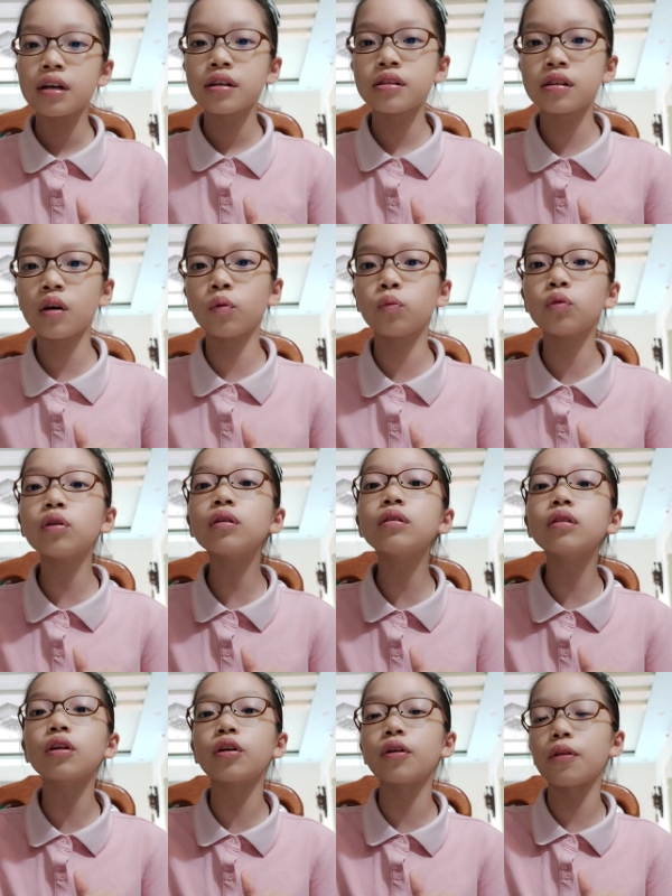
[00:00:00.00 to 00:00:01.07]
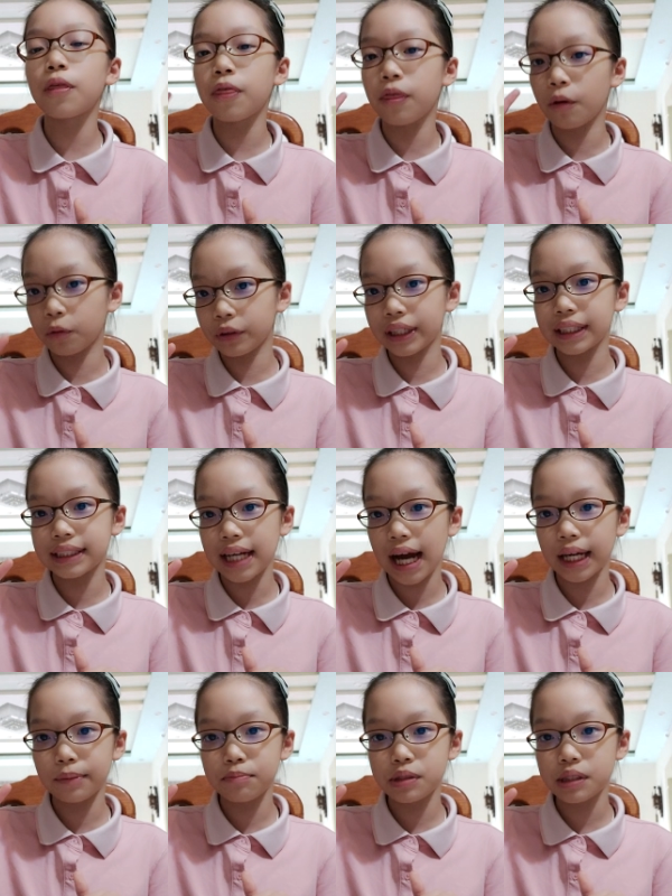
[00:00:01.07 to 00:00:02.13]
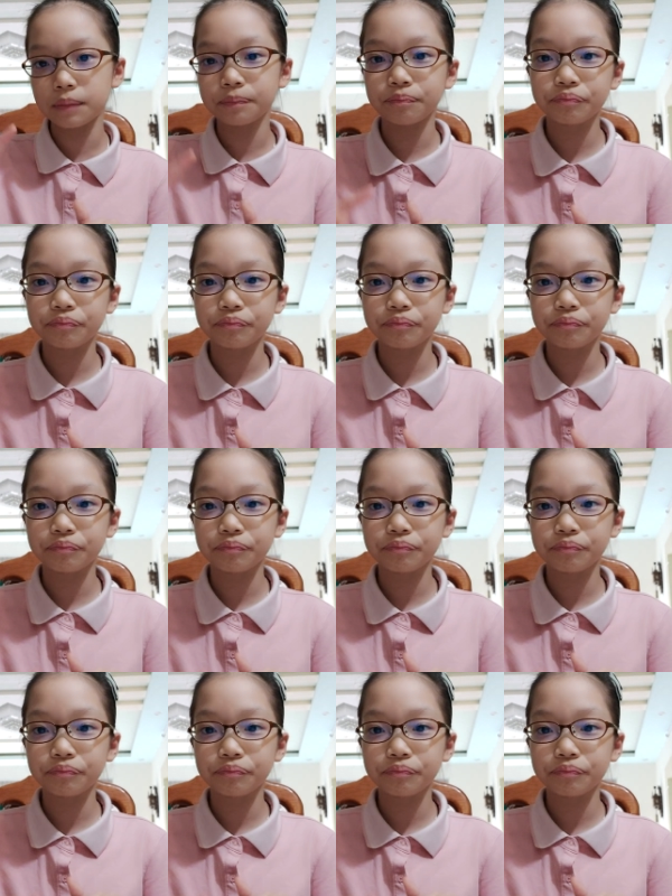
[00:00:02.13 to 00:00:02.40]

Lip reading: So we'll learn 3 types.